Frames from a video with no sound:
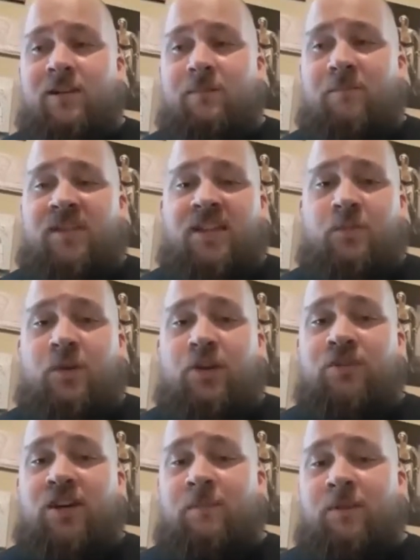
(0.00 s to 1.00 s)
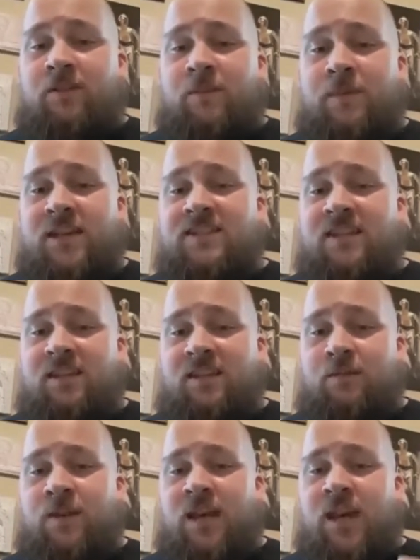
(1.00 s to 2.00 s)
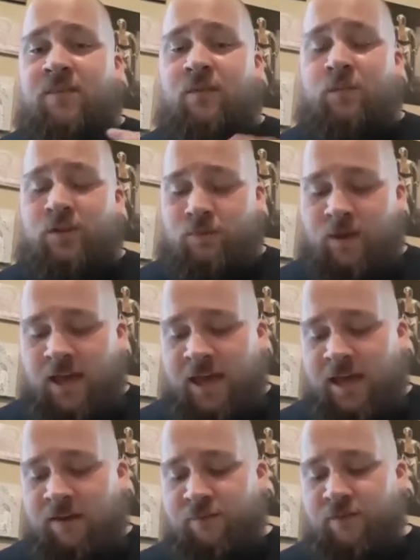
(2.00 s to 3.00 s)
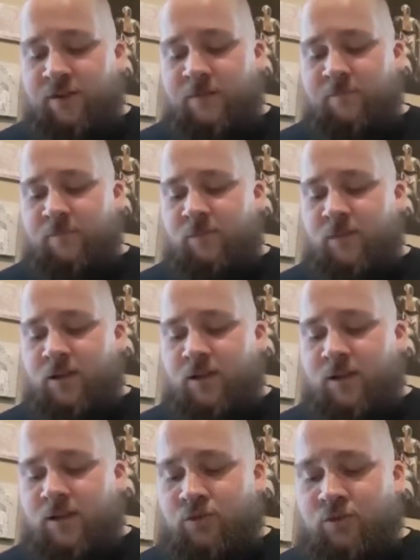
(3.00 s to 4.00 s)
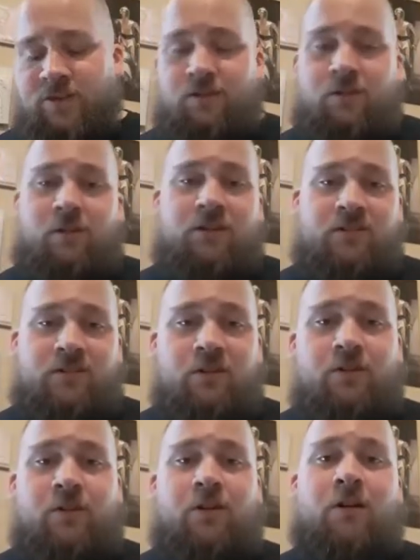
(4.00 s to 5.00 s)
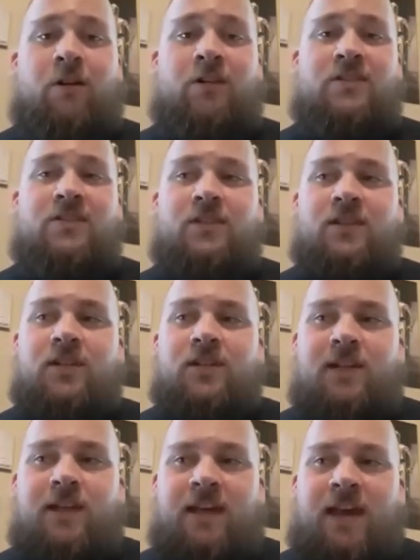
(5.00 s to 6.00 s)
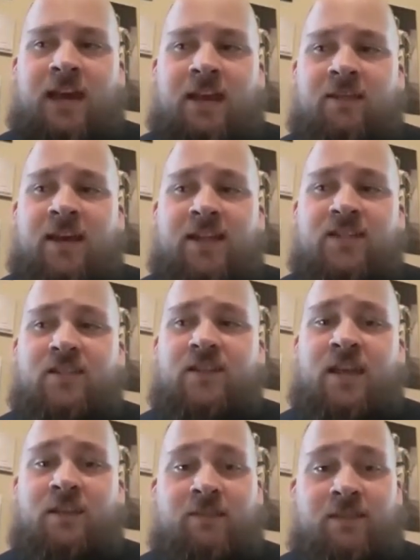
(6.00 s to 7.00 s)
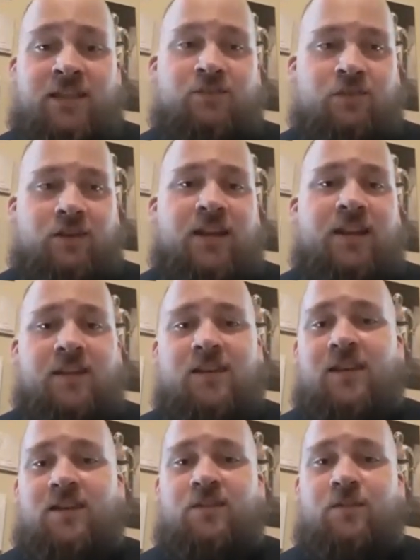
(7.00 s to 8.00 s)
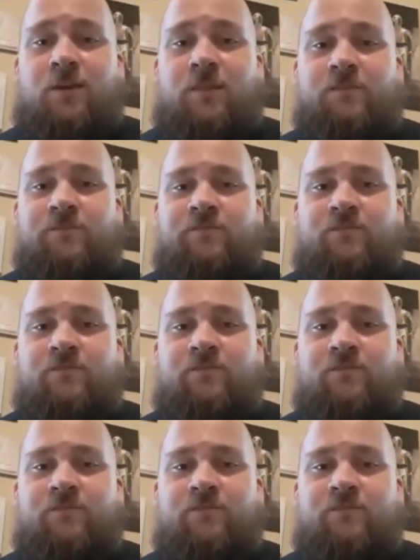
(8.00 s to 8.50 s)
But that's why you try to build the best deck that you can from what you have. Trust your cards and know your cards, and that's really kind of the key to it.